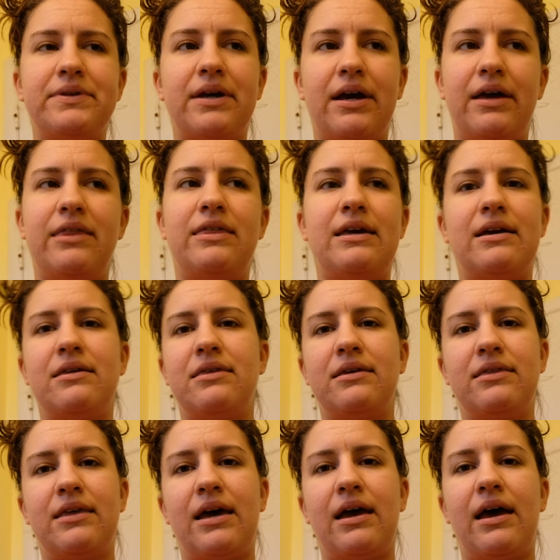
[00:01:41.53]
I think
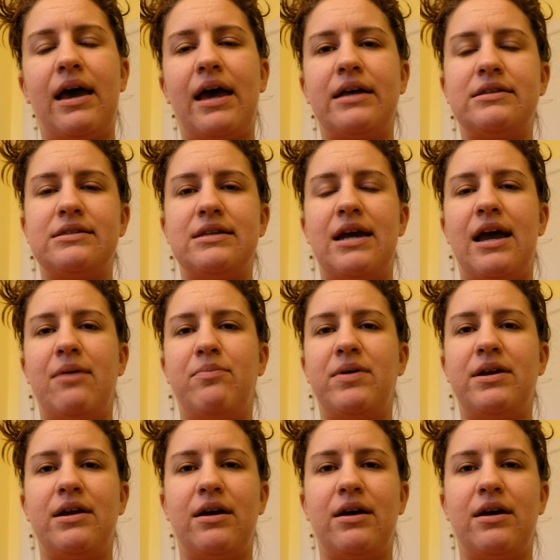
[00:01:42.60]
that that has to happen.